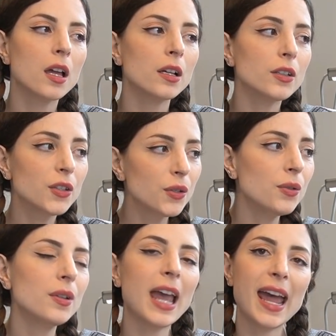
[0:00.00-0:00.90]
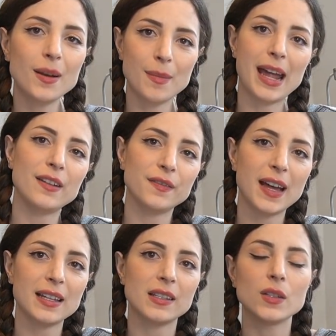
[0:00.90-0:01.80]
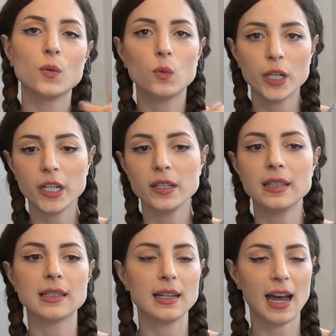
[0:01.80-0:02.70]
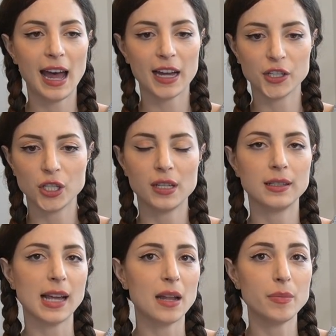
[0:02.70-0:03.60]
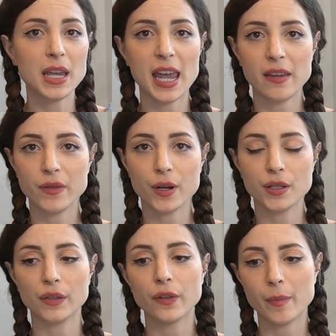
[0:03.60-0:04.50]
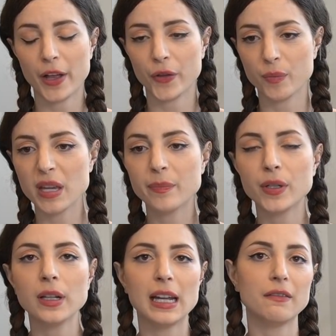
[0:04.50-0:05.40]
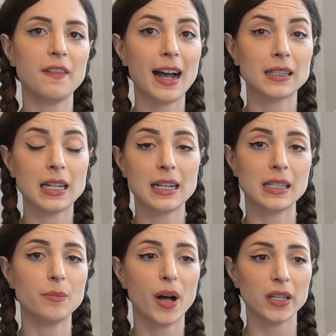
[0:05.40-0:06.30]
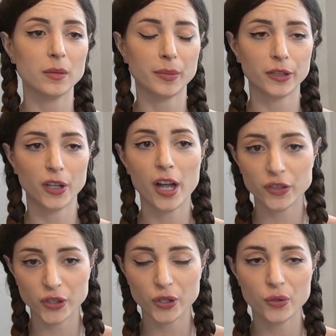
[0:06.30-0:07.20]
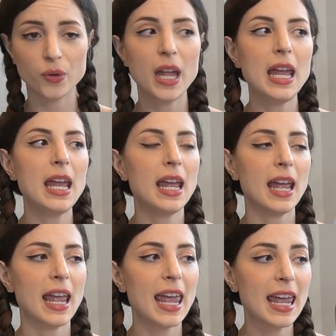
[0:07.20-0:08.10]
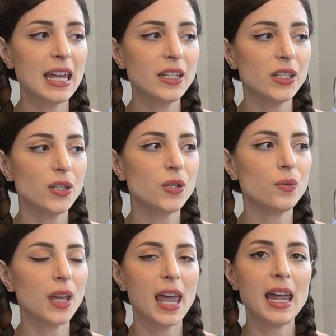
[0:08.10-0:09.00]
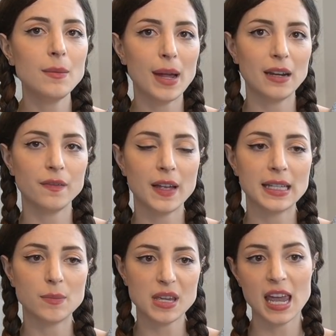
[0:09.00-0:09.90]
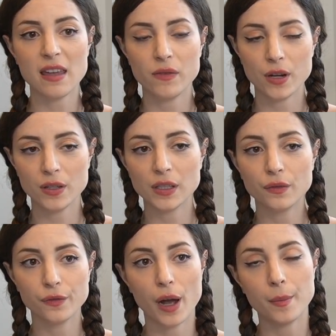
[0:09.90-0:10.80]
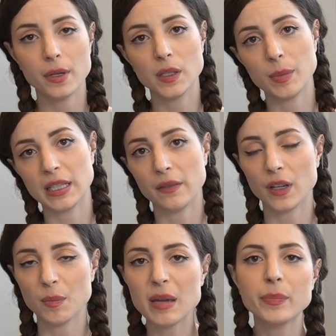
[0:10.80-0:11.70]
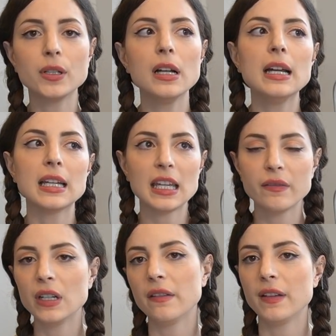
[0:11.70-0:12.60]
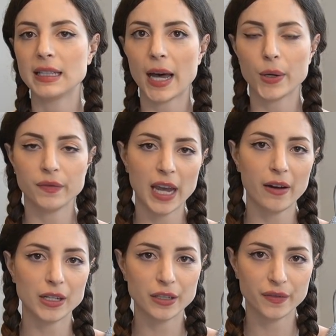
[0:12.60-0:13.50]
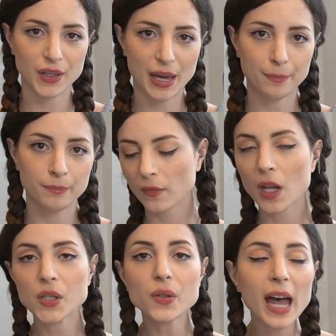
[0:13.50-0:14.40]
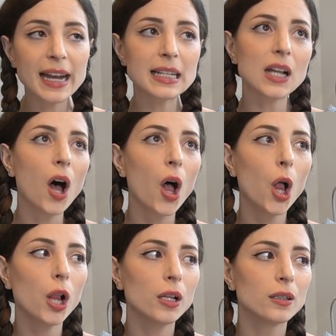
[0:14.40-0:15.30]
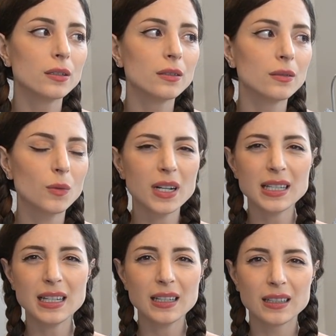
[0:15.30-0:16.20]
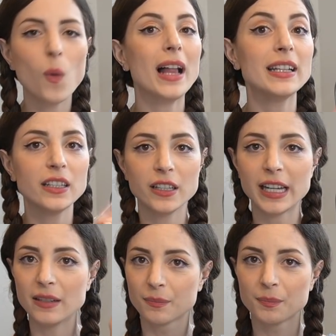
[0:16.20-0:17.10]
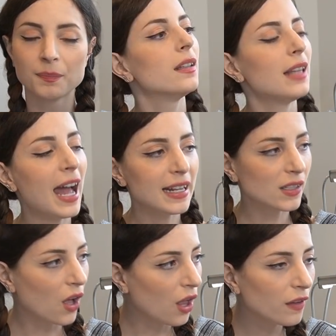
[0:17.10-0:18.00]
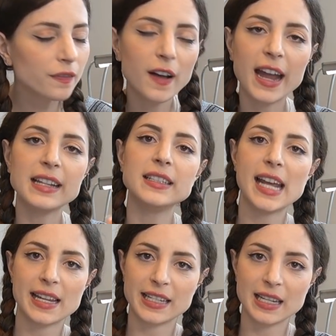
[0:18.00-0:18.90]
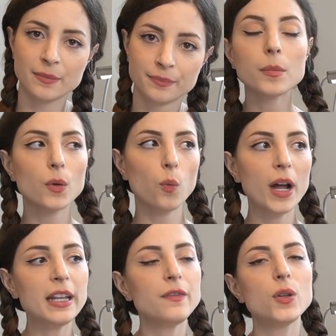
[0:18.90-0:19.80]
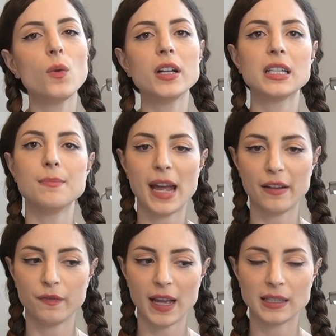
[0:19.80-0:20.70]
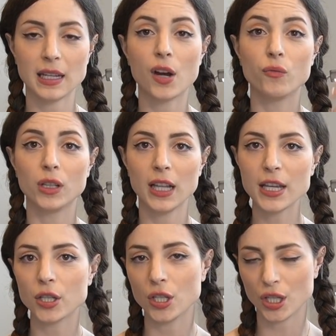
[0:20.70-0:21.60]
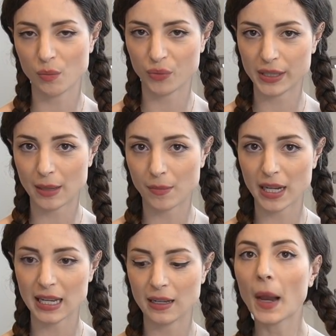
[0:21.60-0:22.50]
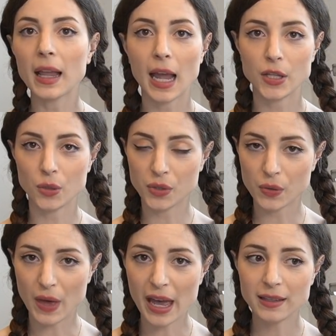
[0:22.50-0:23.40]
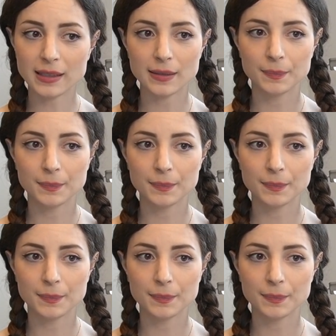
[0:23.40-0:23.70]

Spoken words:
You can manifest words, actions, and behaviors from other people. In fact, it is impossible not to. And you can manifest behaviors from specific people, even if it's out of character for them. So that is all, what is it? Well and good. That is all fine and dandy. But what if you want to manifest a relationship with somebody? Can you do that?